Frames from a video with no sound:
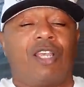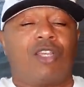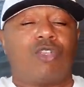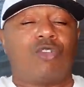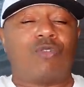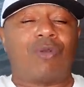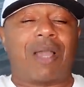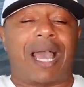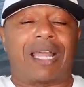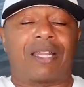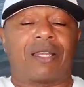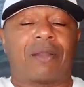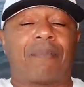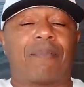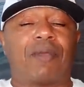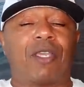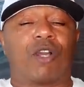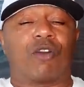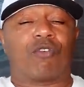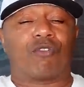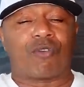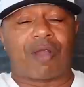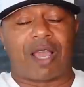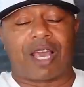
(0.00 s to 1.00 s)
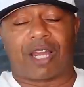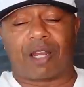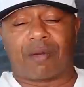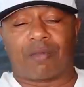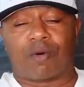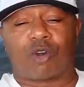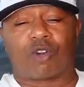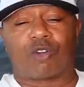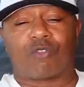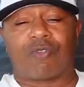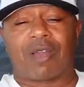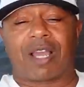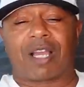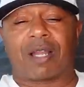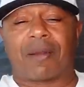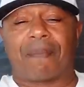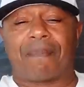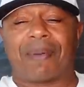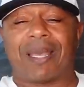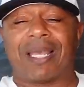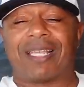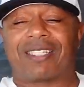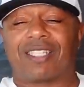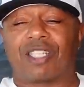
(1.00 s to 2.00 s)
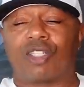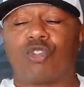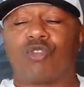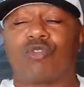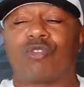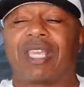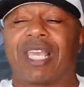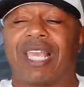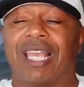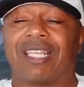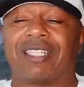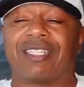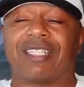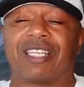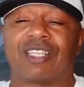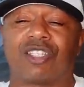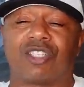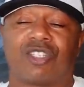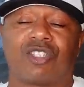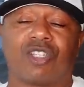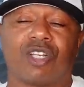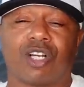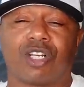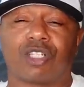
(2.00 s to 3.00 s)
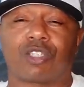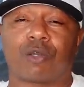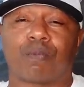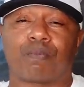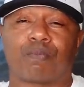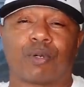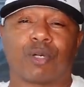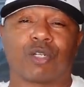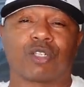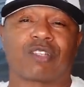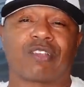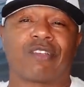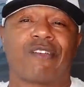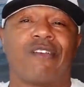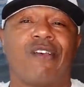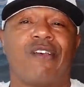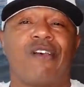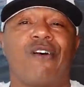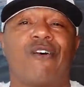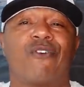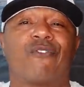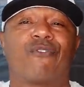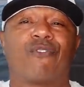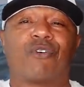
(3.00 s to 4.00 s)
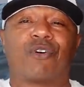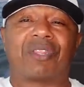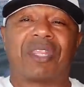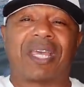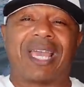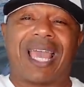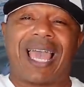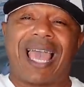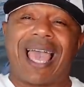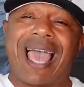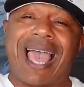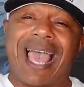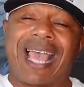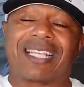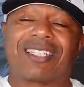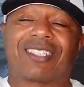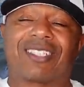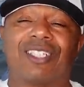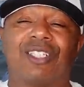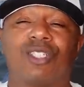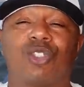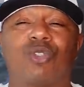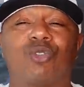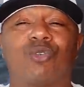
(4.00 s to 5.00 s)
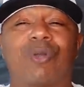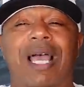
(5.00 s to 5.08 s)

You got to be around them on a regular basis. You can't just judge a person for their actions.